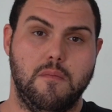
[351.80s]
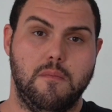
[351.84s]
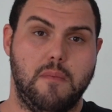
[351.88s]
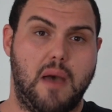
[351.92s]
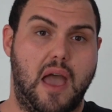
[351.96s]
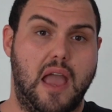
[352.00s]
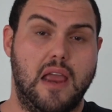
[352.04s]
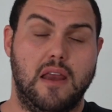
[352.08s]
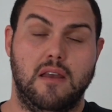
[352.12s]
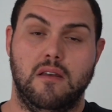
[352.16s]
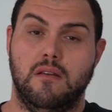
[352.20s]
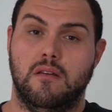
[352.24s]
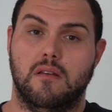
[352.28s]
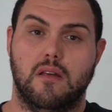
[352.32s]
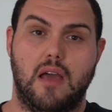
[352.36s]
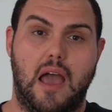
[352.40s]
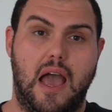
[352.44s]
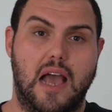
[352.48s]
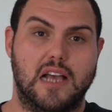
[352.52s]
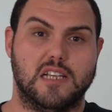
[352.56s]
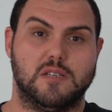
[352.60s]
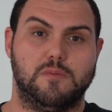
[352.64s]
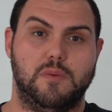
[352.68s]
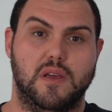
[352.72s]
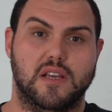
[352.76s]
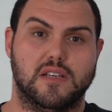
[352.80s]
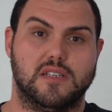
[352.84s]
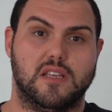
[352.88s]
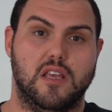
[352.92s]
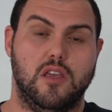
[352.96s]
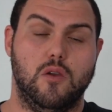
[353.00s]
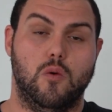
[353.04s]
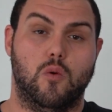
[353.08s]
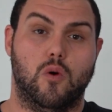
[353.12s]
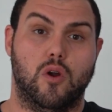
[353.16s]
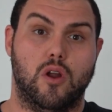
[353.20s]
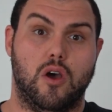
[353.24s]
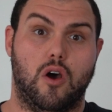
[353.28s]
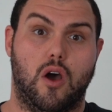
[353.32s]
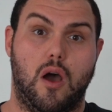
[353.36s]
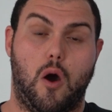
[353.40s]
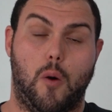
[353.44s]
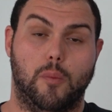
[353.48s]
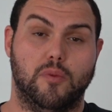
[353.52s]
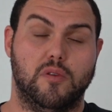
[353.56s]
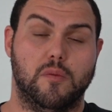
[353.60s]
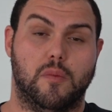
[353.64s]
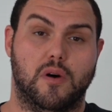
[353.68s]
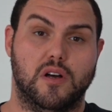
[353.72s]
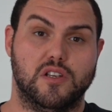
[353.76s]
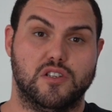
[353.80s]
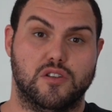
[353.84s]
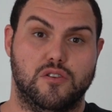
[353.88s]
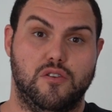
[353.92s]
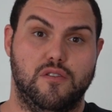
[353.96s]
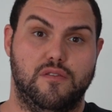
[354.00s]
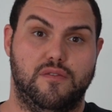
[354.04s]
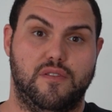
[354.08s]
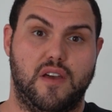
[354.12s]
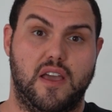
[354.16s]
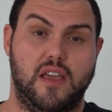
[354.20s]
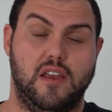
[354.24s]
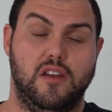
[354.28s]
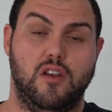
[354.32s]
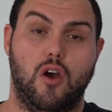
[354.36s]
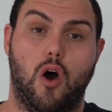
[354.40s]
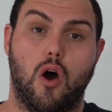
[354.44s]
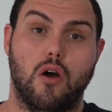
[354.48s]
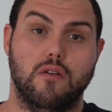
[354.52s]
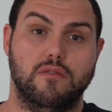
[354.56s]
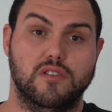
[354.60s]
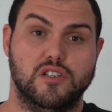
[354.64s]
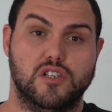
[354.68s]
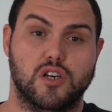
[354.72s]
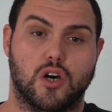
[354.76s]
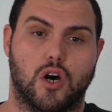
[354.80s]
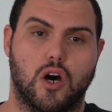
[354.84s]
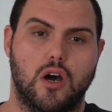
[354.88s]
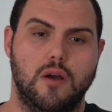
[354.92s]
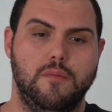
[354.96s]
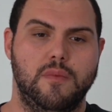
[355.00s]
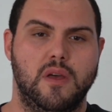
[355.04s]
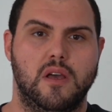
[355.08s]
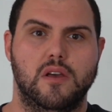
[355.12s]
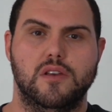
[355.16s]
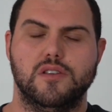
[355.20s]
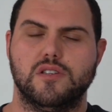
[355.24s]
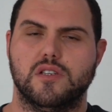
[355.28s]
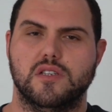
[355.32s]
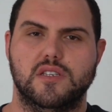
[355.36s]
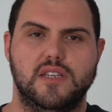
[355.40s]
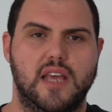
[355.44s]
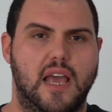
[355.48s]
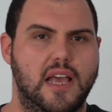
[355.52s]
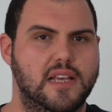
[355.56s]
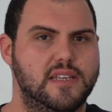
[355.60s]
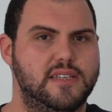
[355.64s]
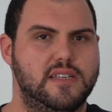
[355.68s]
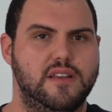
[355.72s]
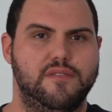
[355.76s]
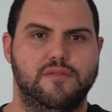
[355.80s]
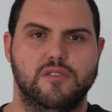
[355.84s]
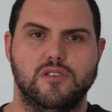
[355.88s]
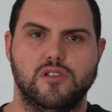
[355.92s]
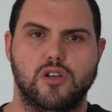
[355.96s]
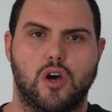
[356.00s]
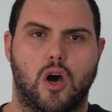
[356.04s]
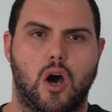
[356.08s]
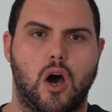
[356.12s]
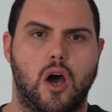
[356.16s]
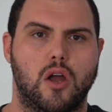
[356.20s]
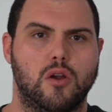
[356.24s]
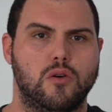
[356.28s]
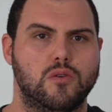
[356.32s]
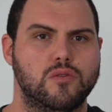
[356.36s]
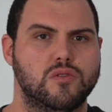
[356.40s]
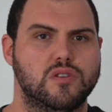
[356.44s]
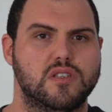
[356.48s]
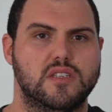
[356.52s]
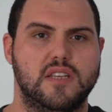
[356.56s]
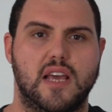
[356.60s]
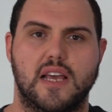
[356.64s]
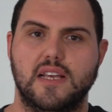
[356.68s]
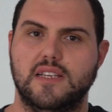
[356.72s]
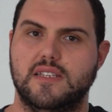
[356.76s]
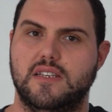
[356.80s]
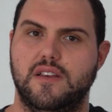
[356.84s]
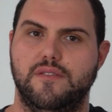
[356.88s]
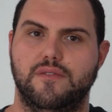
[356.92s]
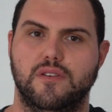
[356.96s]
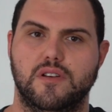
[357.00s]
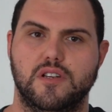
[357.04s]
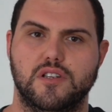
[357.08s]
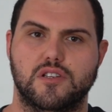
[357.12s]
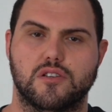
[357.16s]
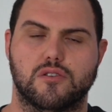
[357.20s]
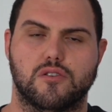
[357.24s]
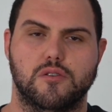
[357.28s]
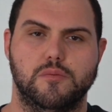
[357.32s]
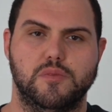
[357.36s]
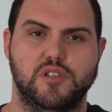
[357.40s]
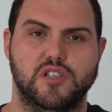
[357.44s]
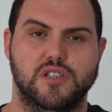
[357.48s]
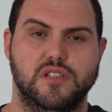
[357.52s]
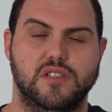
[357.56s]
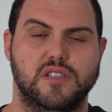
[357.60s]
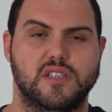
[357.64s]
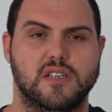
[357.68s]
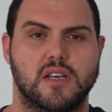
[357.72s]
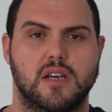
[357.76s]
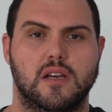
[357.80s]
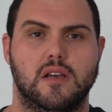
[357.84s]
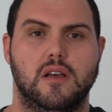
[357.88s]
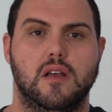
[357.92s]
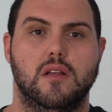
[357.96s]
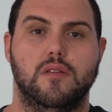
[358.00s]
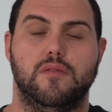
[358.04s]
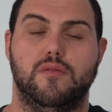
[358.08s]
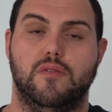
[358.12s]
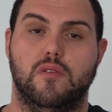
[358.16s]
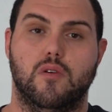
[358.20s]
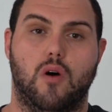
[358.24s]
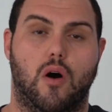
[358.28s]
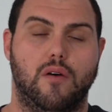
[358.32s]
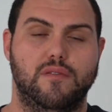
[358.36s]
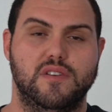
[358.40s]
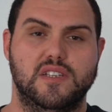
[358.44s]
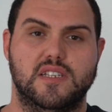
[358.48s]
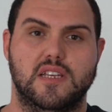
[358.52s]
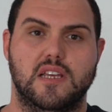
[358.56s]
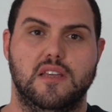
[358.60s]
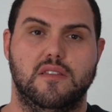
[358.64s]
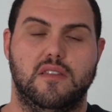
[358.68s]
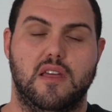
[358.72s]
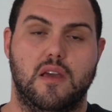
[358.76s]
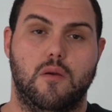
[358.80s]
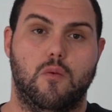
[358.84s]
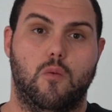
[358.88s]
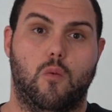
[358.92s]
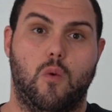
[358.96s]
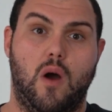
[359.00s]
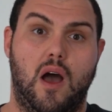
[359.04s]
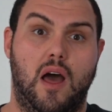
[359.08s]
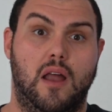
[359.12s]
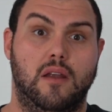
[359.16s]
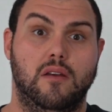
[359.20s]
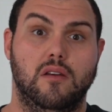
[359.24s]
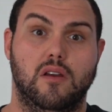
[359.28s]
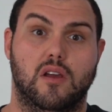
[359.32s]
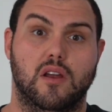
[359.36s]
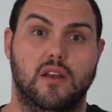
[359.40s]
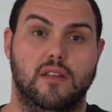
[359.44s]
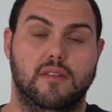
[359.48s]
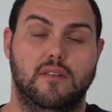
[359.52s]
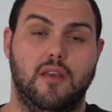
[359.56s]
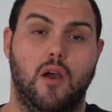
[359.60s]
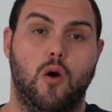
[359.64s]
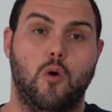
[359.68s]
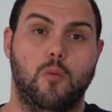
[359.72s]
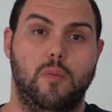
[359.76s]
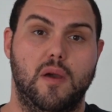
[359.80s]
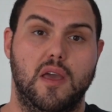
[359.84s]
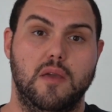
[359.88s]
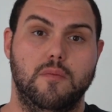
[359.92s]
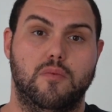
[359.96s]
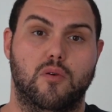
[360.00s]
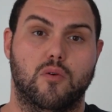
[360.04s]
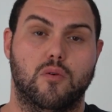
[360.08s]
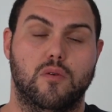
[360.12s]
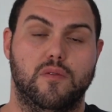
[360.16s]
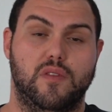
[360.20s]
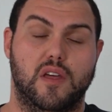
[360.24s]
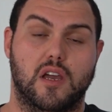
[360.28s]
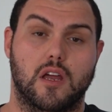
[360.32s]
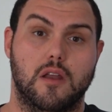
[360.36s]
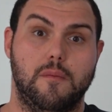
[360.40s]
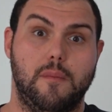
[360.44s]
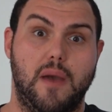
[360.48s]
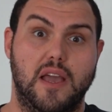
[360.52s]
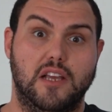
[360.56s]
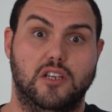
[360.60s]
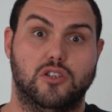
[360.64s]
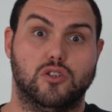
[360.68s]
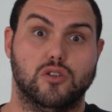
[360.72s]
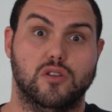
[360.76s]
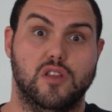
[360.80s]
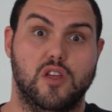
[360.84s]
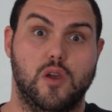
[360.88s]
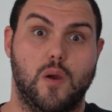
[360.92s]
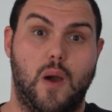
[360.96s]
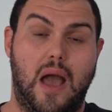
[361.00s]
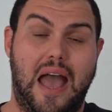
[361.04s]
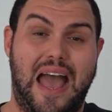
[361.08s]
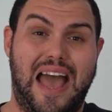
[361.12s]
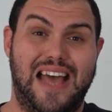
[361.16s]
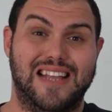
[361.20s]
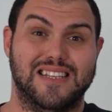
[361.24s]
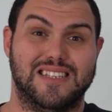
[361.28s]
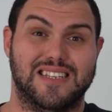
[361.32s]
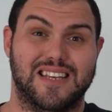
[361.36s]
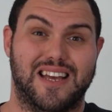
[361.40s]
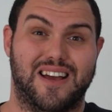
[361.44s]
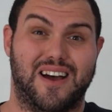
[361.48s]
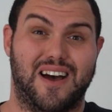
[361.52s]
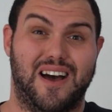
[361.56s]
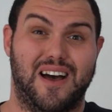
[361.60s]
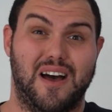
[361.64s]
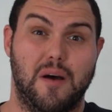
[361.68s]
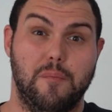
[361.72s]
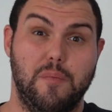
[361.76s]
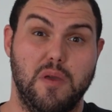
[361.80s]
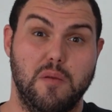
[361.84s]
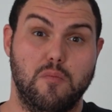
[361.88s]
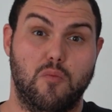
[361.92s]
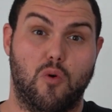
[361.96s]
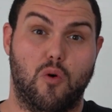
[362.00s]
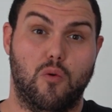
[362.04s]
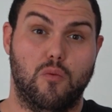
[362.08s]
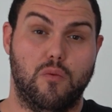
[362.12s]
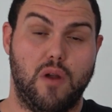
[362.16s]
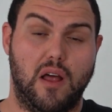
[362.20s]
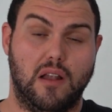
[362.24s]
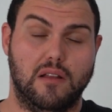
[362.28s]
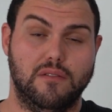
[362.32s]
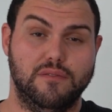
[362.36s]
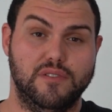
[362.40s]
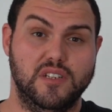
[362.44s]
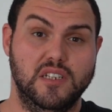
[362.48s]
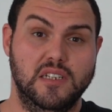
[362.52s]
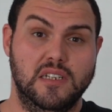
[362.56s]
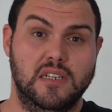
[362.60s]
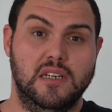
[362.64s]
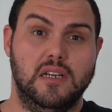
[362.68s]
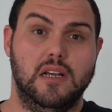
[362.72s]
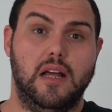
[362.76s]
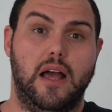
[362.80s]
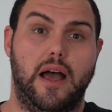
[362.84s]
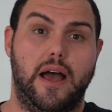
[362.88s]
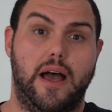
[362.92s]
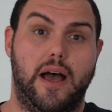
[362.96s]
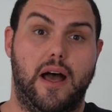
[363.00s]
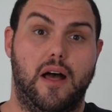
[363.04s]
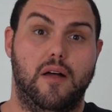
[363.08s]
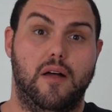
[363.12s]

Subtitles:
They're the main aspects that you want to optimize on your feed over time. So test different titles, test different descriptions. Obviously, they're going to tell people, they're going to make sure that your ads are a bit more relevant.